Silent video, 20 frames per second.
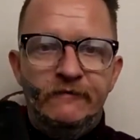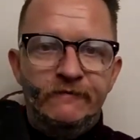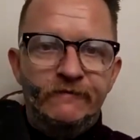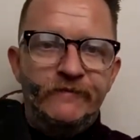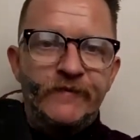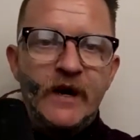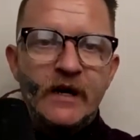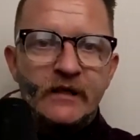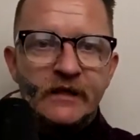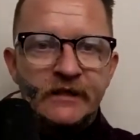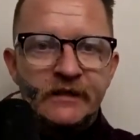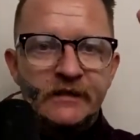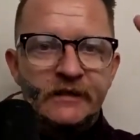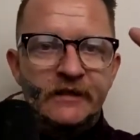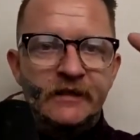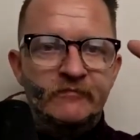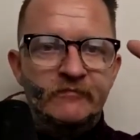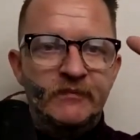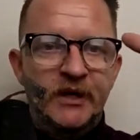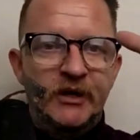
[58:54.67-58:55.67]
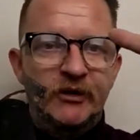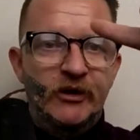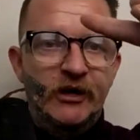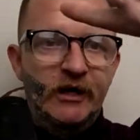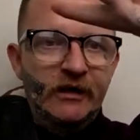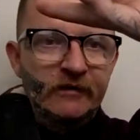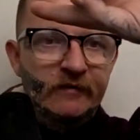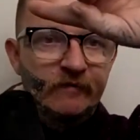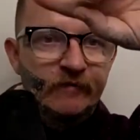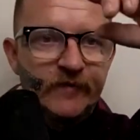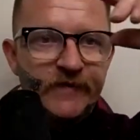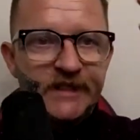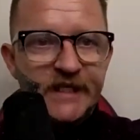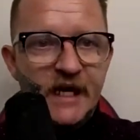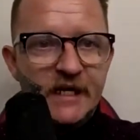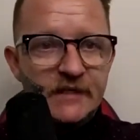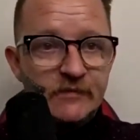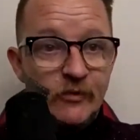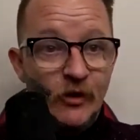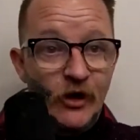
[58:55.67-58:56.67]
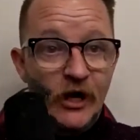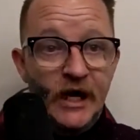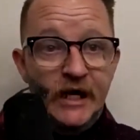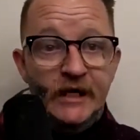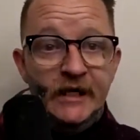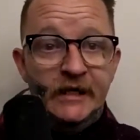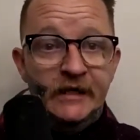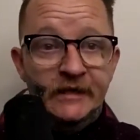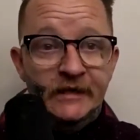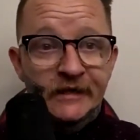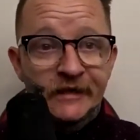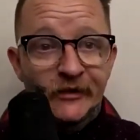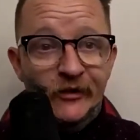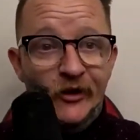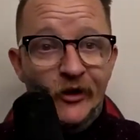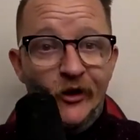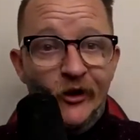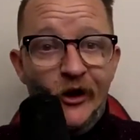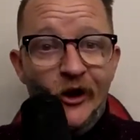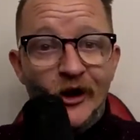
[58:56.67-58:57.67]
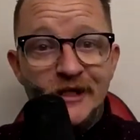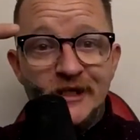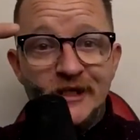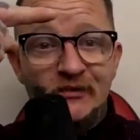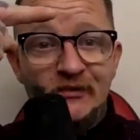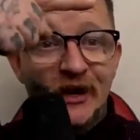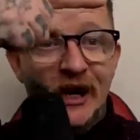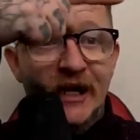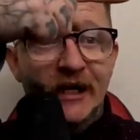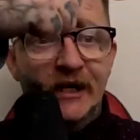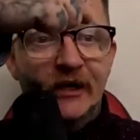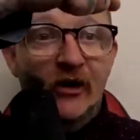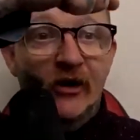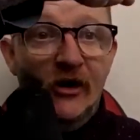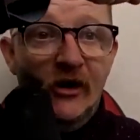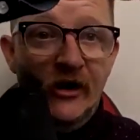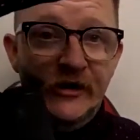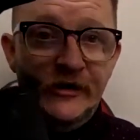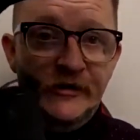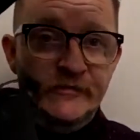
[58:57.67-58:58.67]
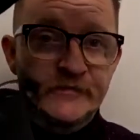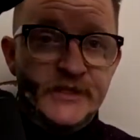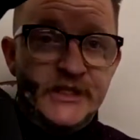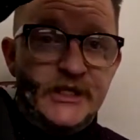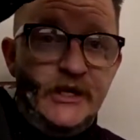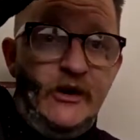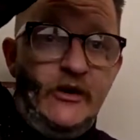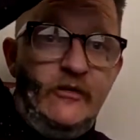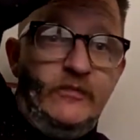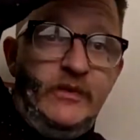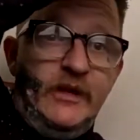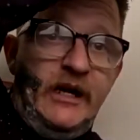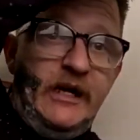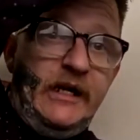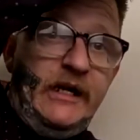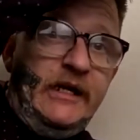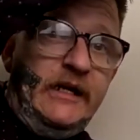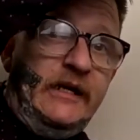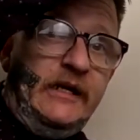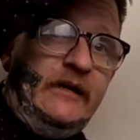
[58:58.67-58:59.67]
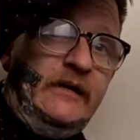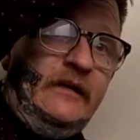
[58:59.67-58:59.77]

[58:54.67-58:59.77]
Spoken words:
Fucking the mirror does my head in. I swear to God, I'm so bloody.